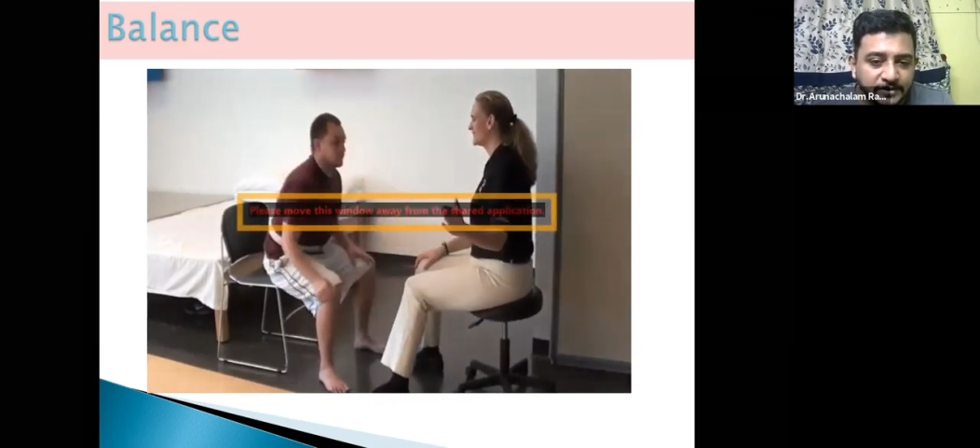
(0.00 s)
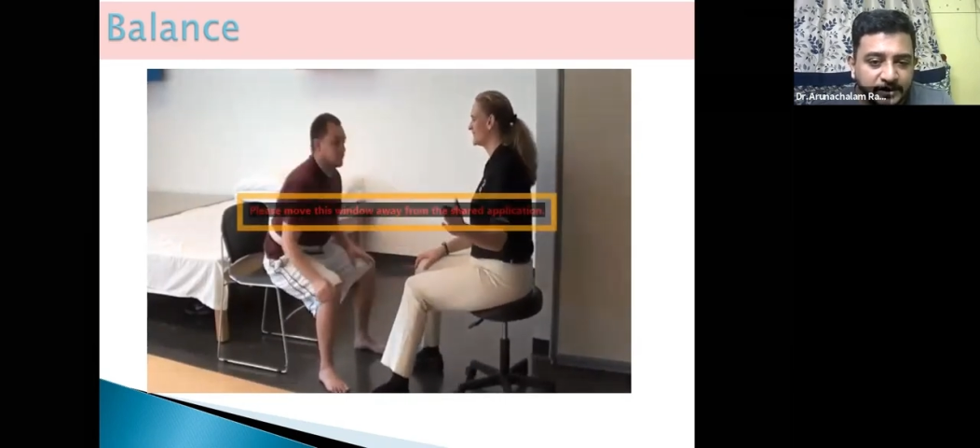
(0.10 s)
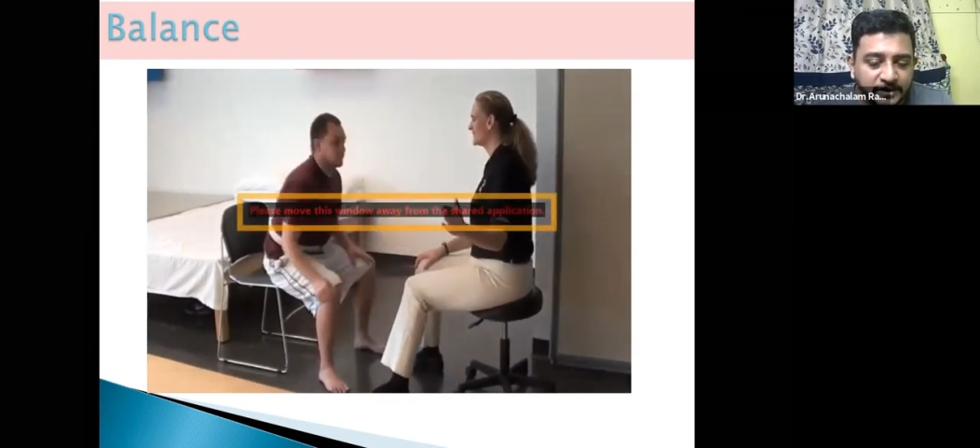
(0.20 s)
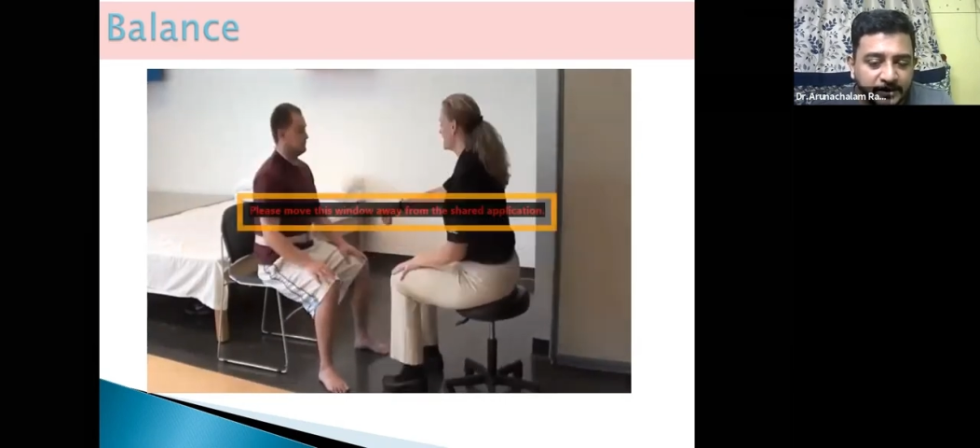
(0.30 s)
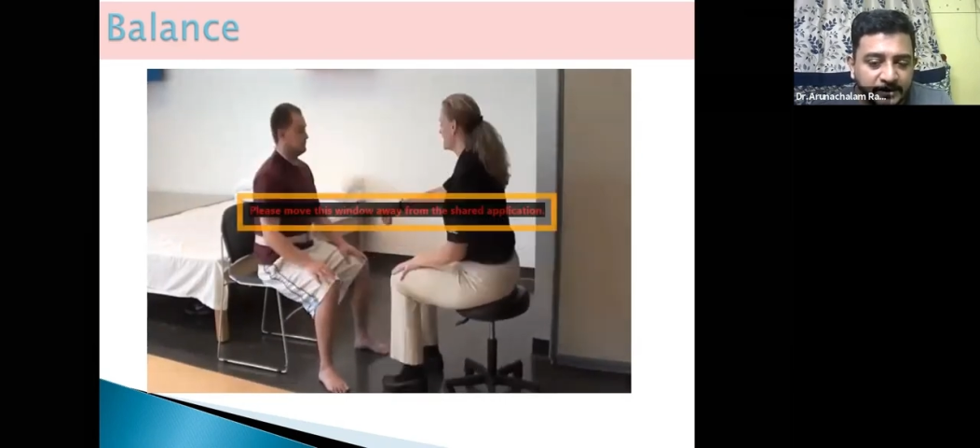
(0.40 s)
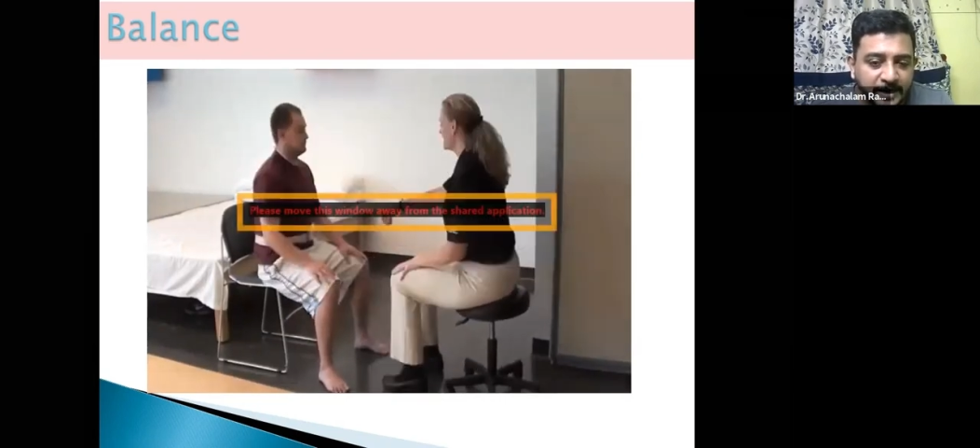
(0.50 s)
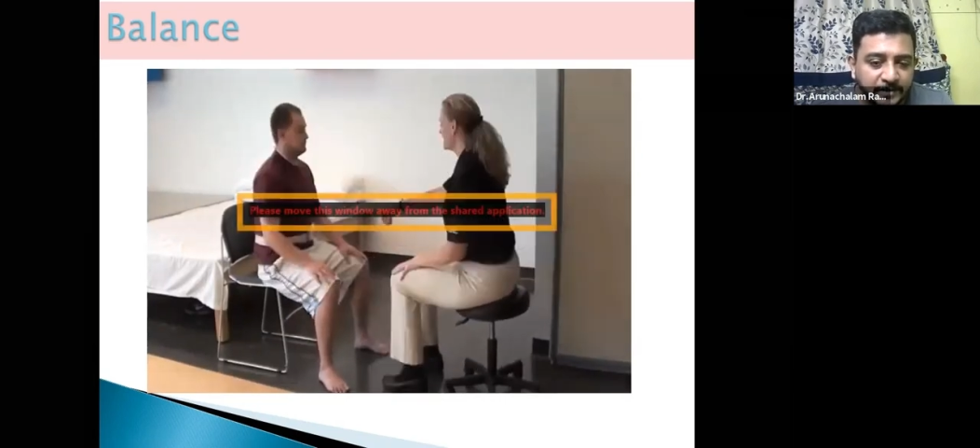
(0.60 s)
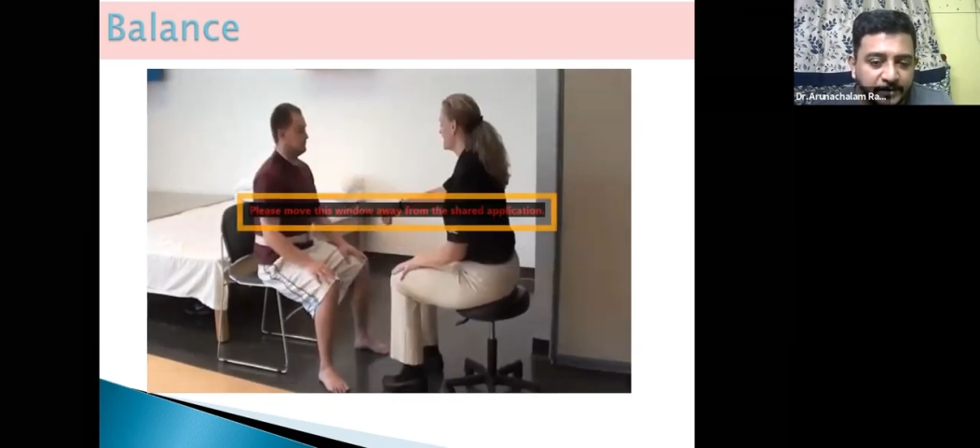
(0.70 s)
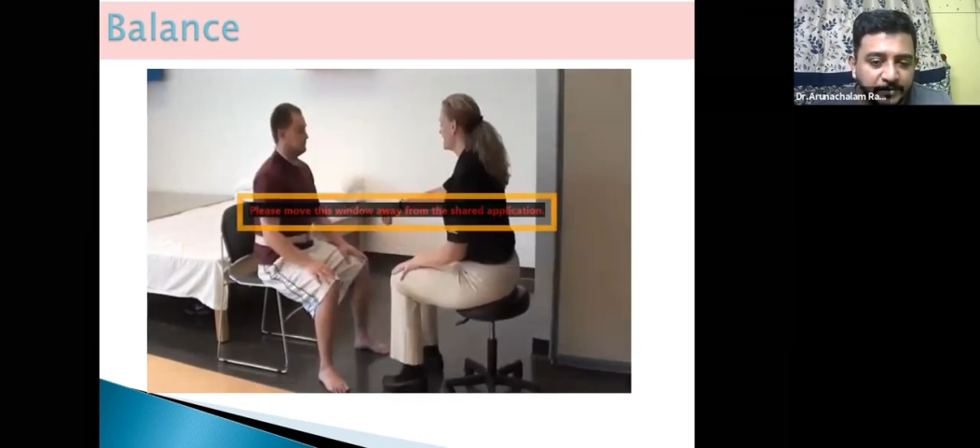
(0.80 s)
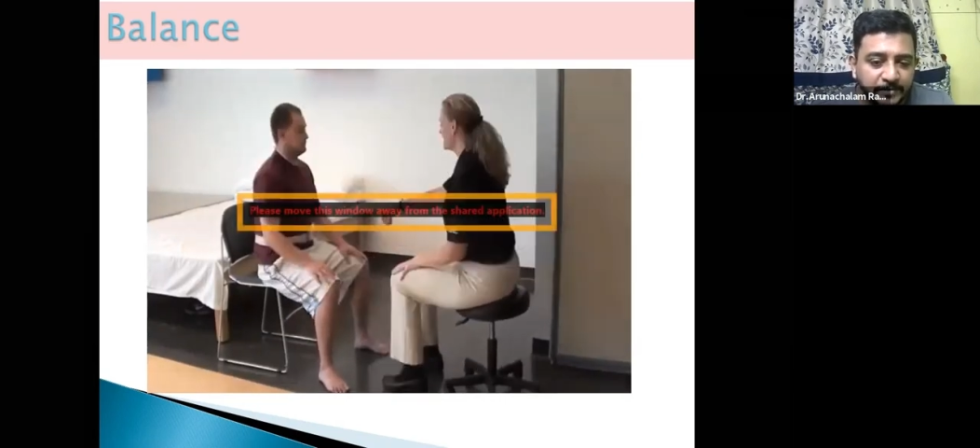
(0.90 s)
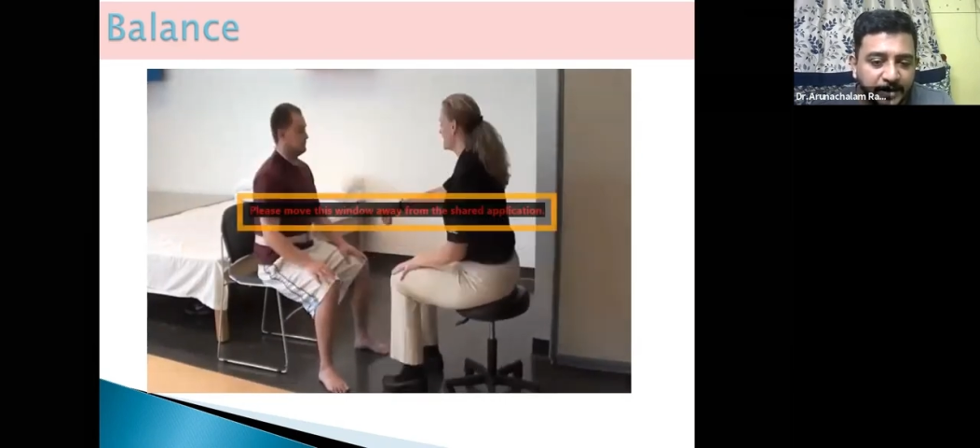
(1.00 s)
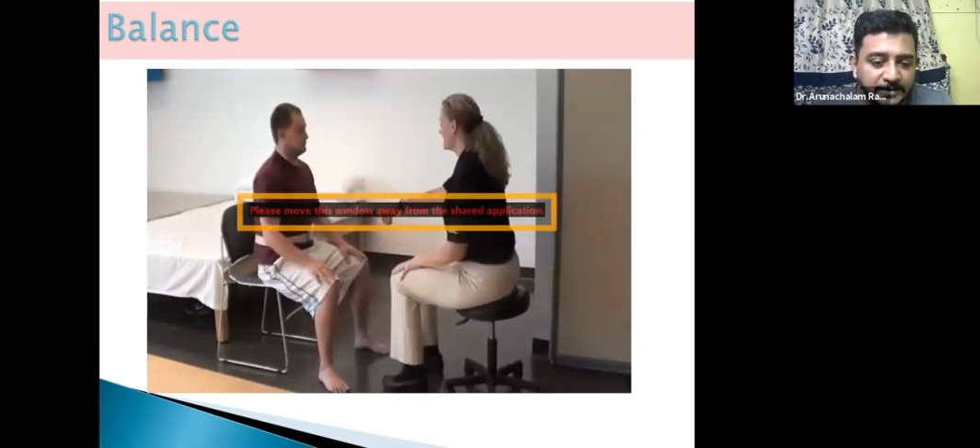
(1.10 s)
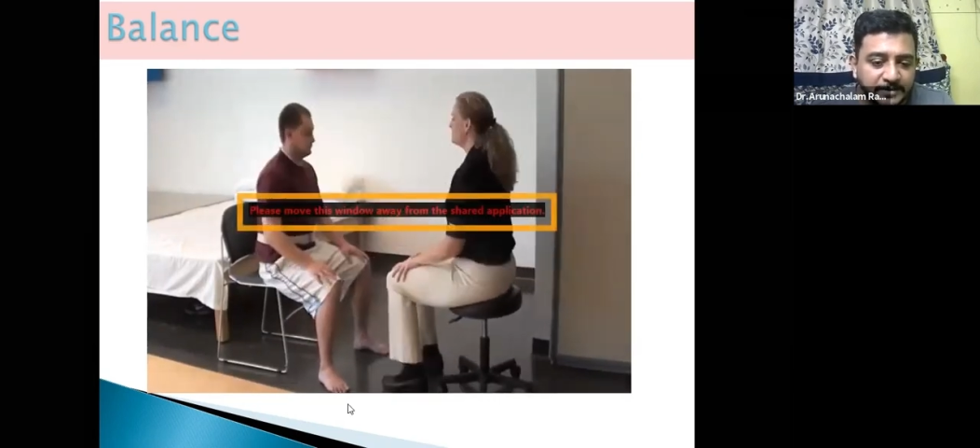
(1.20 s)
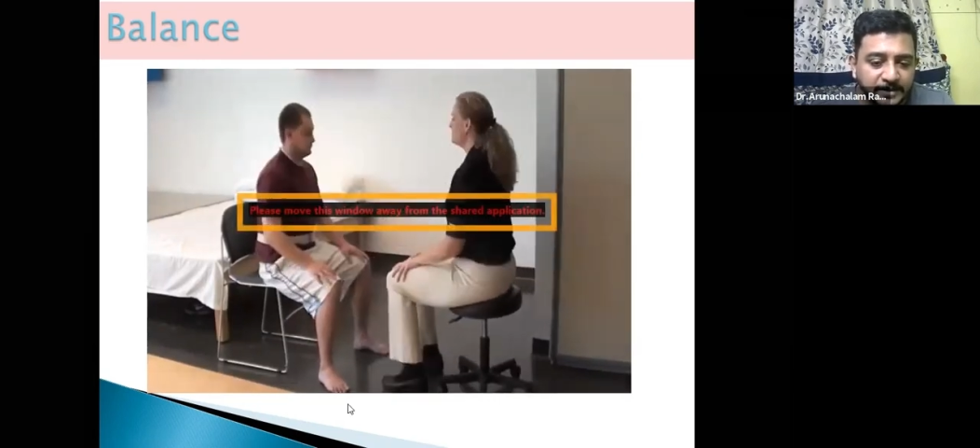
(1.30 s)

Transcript: dynamic balance